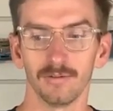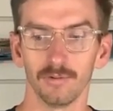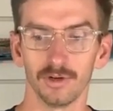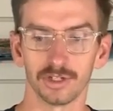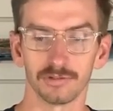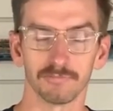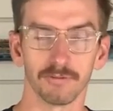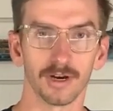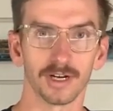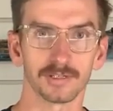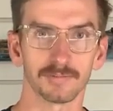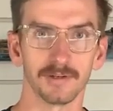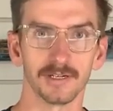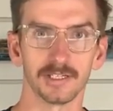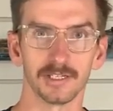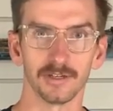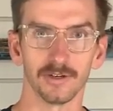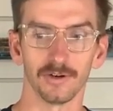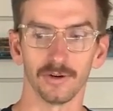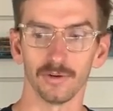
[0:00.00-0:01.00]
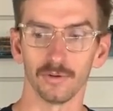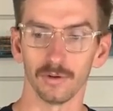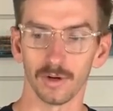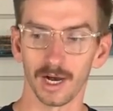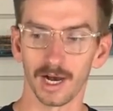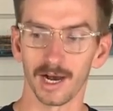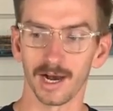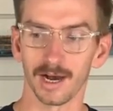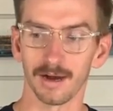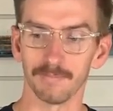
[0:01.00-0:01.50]
Which brings me to
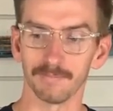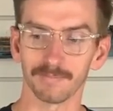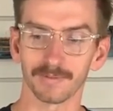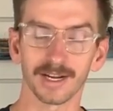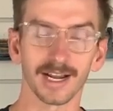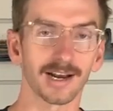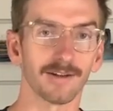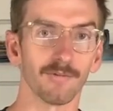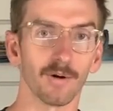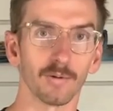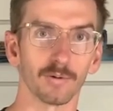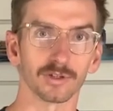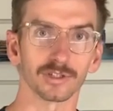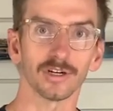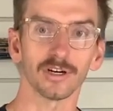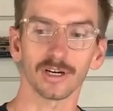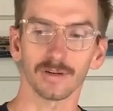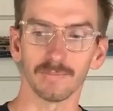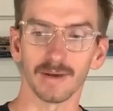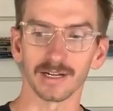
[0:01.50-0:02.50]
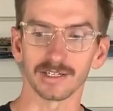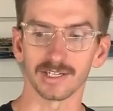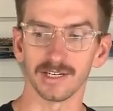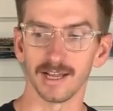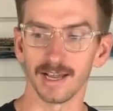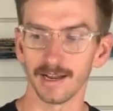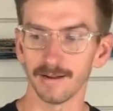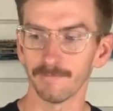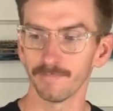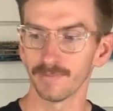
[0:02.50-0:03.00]
um, kind of what we're talking about
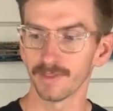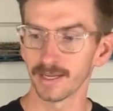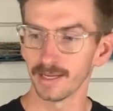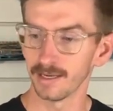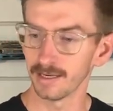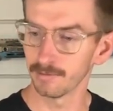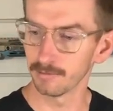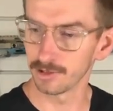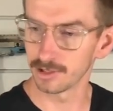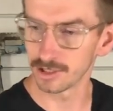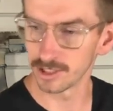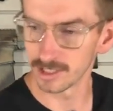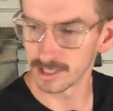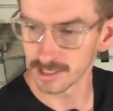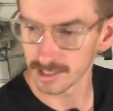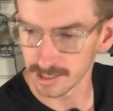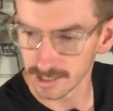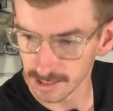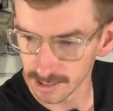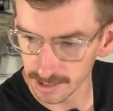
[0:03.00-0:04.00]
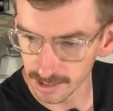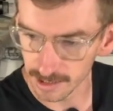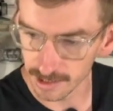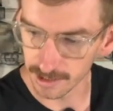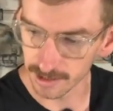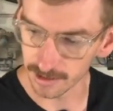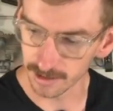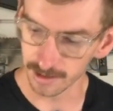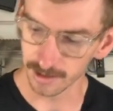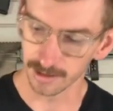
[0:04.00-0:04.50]
today, which is
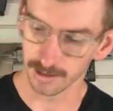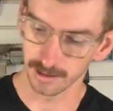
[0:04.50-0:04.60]
the